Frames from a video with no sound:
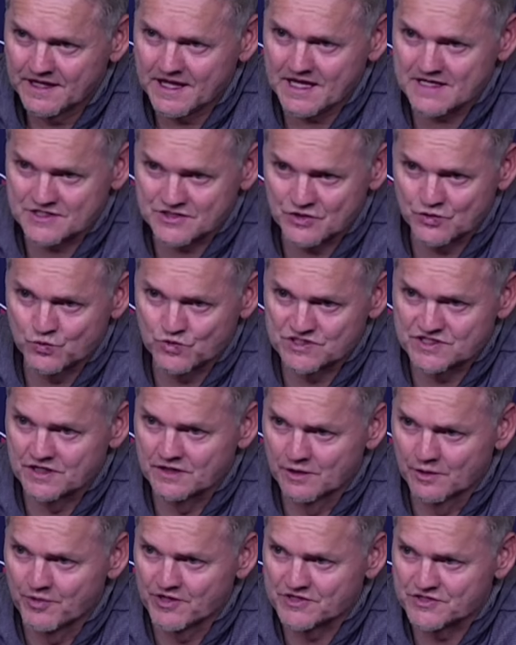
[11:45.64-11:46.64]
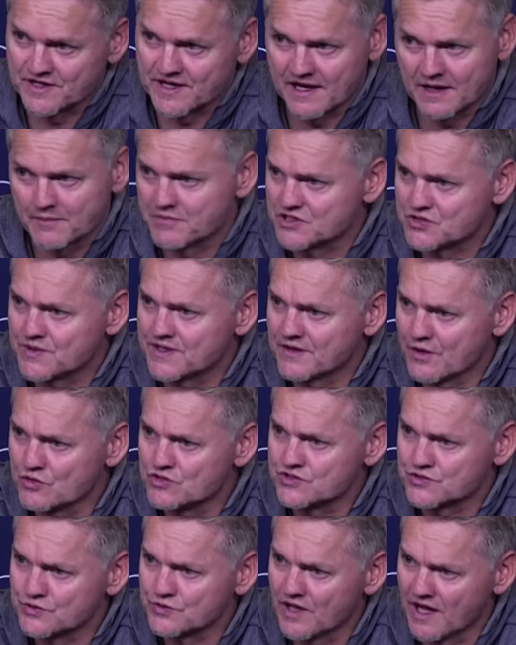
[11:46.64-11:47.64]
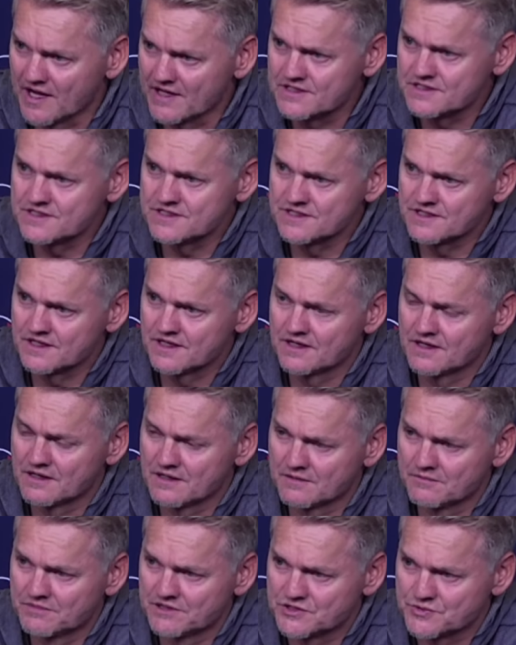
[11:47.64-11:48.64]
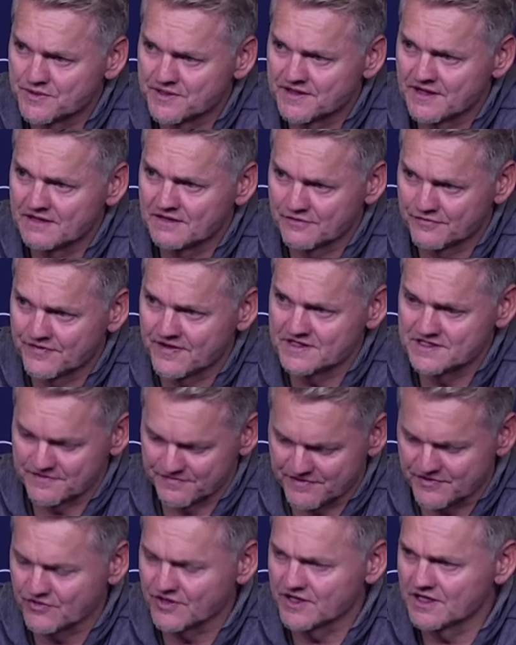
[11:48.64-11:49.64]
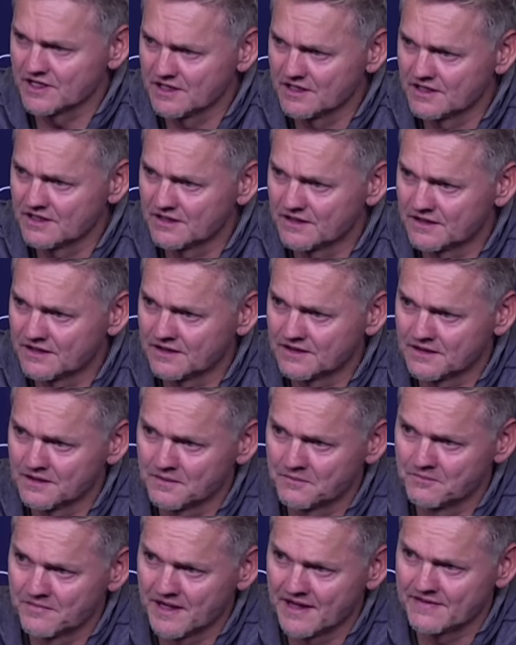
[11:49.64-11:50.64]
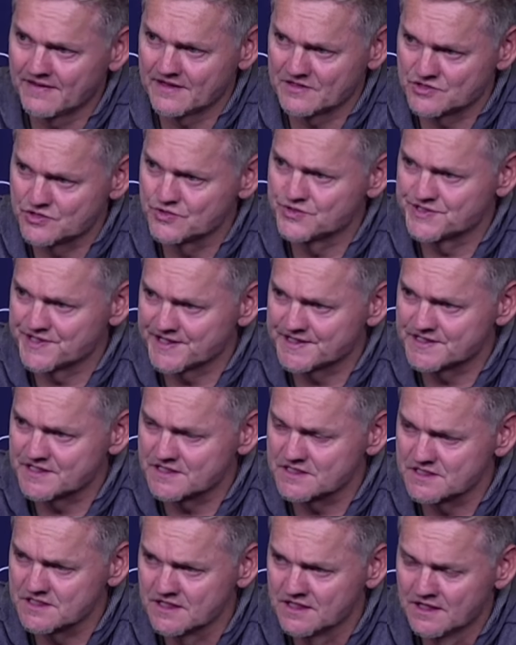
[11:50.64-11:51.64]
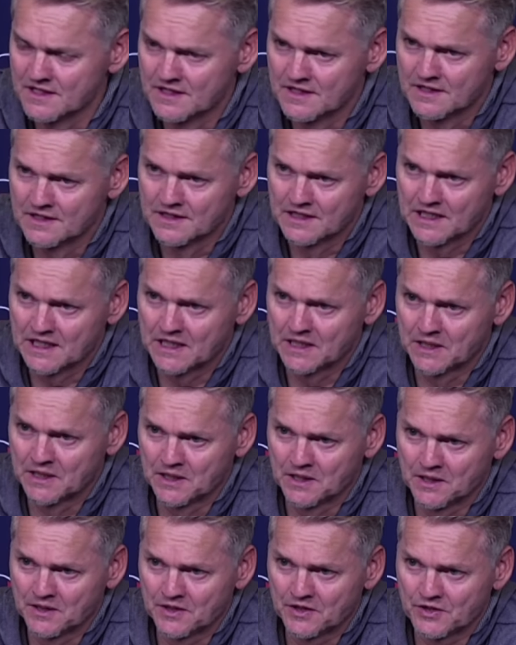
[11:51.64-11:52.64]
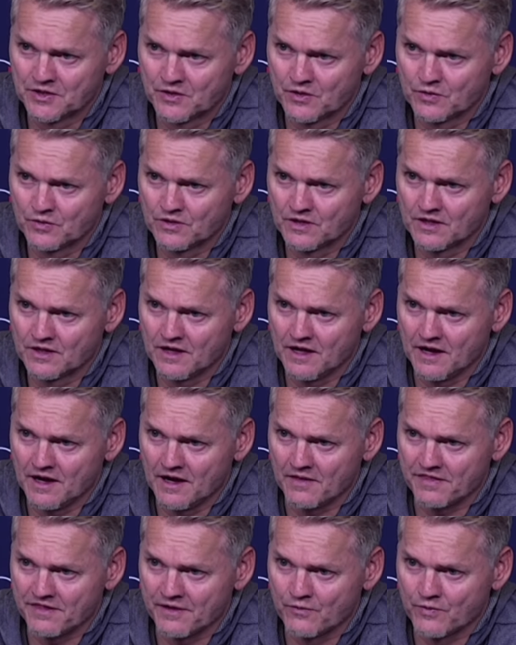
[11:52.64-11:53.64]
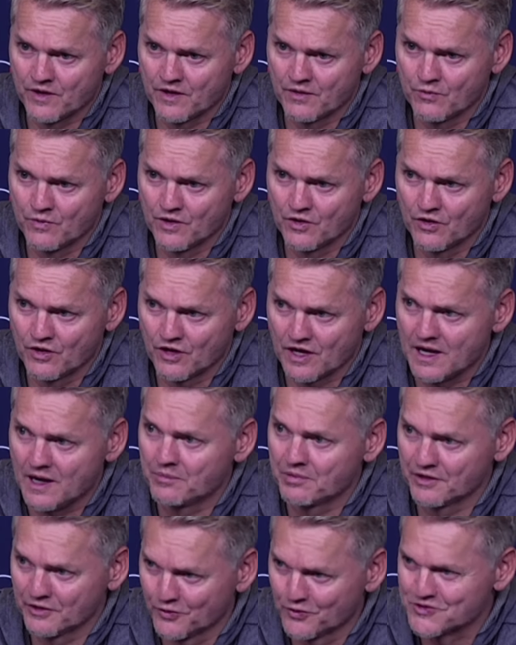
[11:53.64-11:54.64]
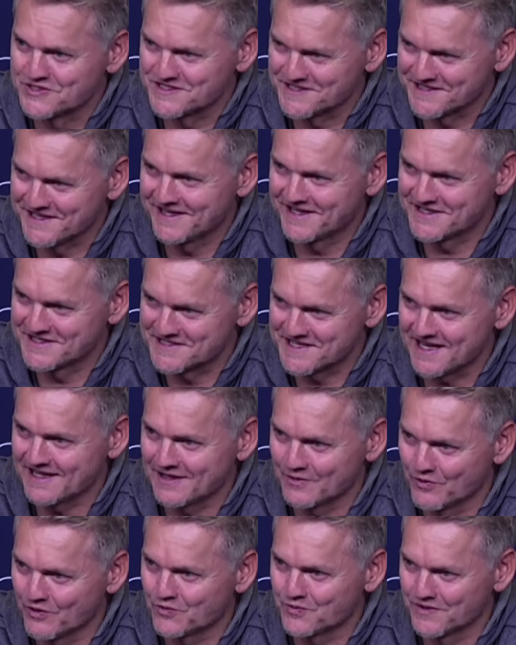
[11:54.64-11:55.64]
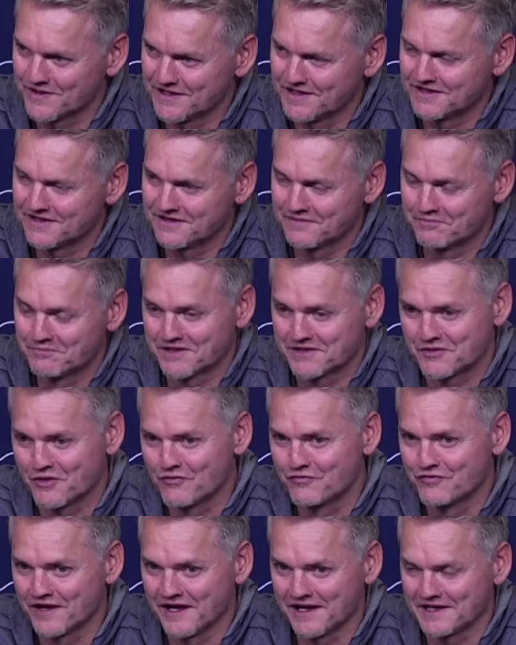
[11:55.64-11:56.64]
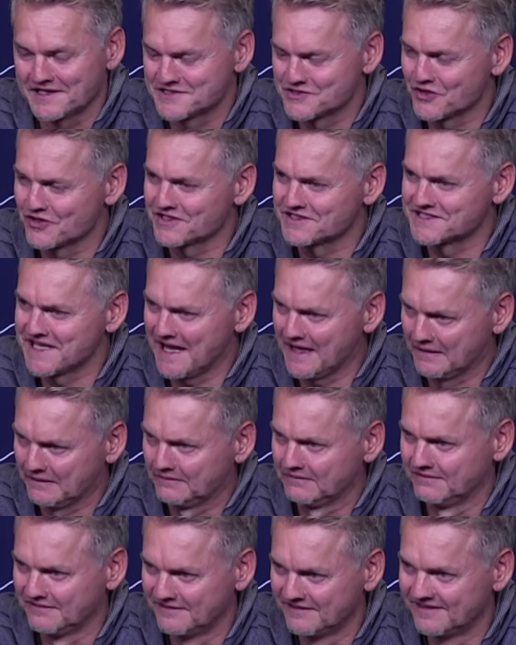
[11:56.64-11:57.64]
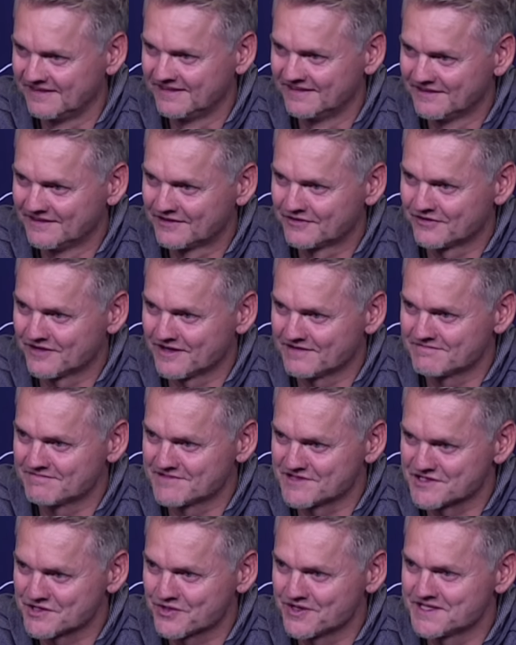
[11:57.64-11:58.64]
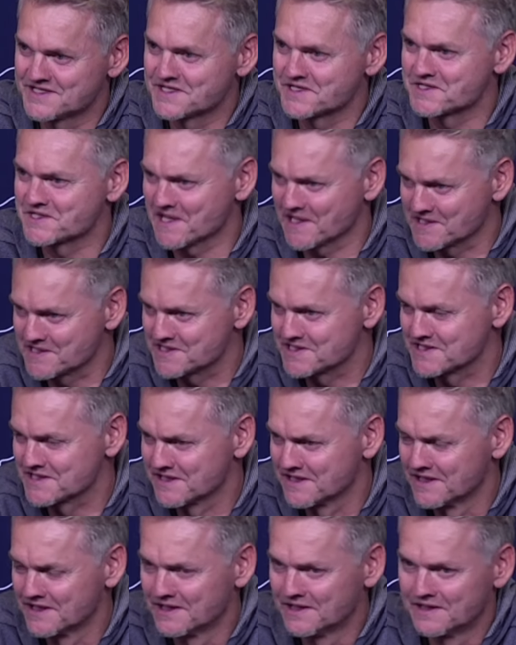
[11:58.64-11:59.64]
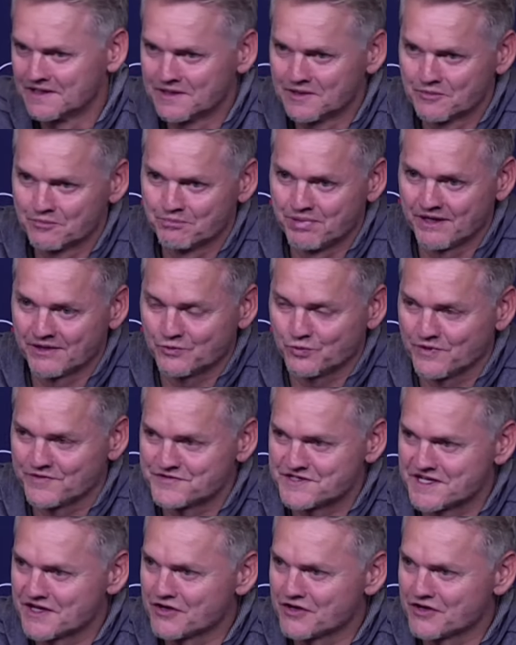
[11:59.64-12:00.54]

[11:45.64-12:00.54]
Yeah, so it was deliberate to get him between those two lines, um, between their defensive three um, and their two sixes. Uh, you know, and I think we got a couple of looks and exactly what we needed. But don't forget, he's not a 10. Yeah. Right? So he's a six. But we've